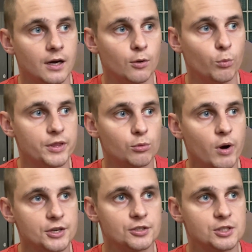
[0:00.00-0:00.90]
with
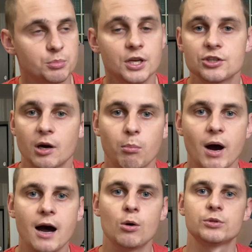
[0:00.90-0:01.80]
Russian speech
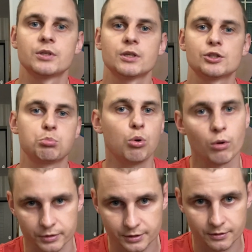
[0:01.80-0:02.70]
about
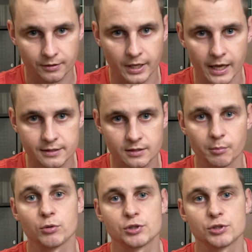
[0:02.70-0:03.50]
sports. Yes, about